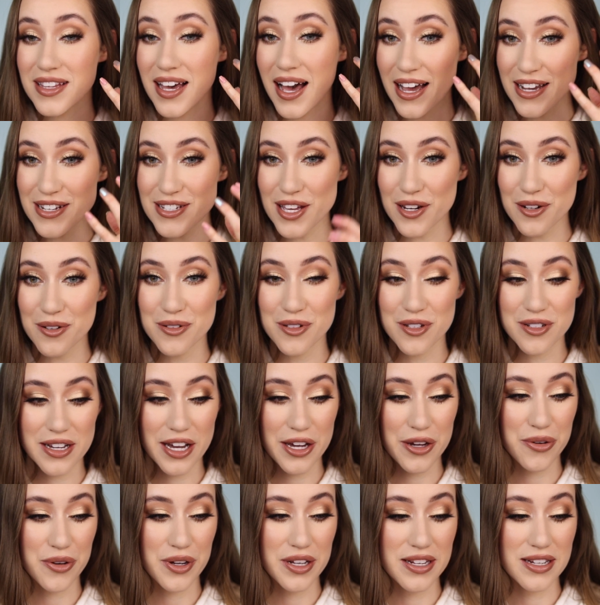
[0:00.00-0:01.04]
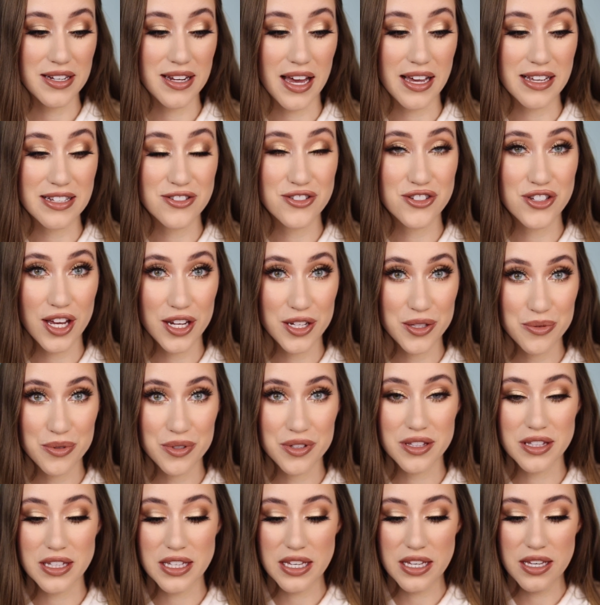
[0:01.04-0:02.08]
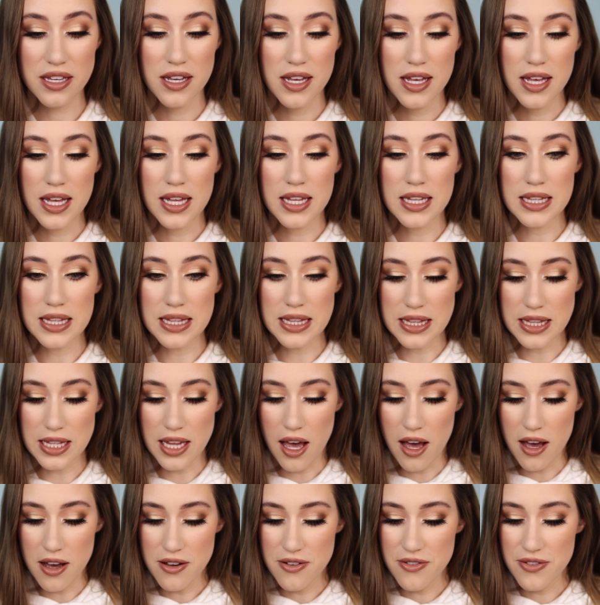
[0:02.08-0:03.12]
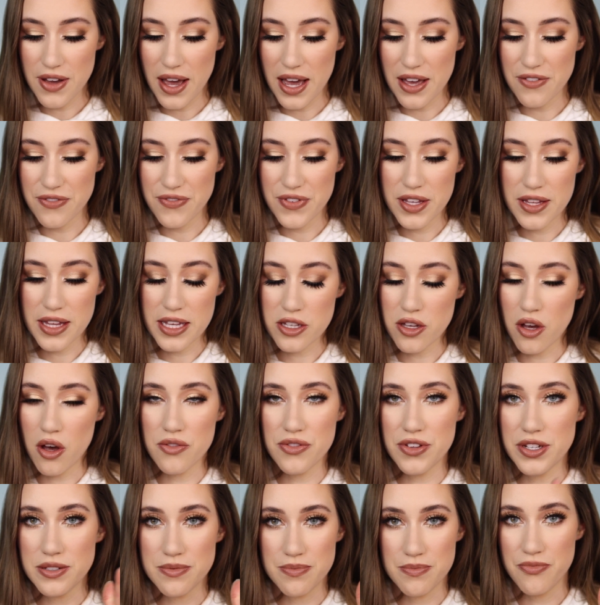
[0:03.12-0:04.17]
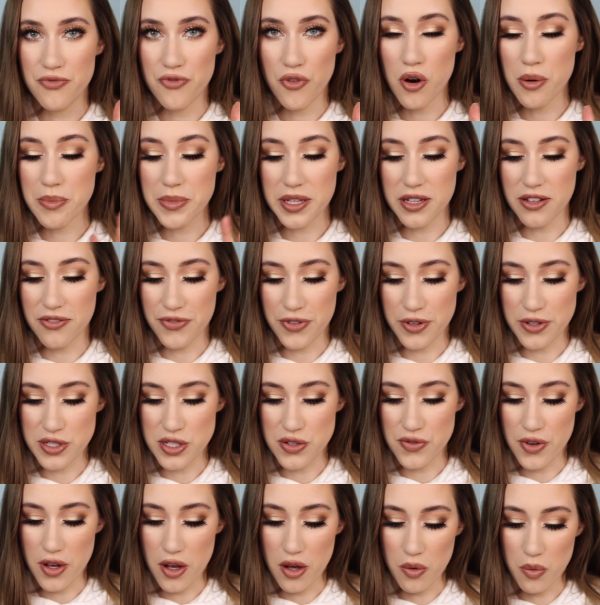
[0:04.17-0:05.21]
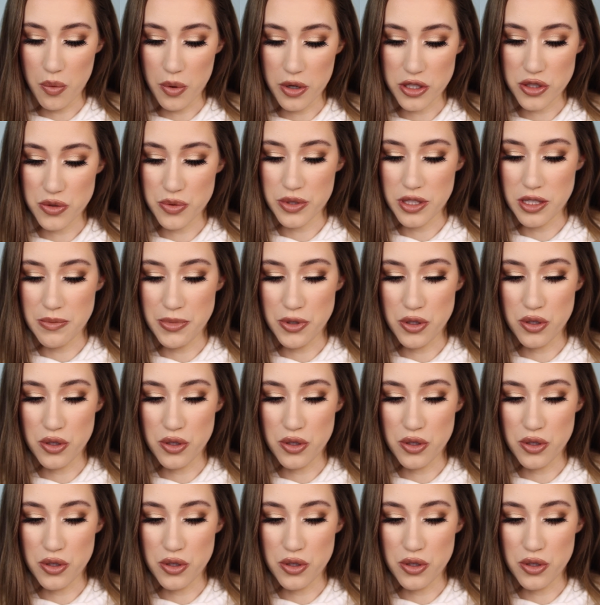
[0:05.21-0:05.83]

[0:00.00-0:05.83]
The eyeshadow look I created, I genuinely love. I feel like the formula, first of all, worked really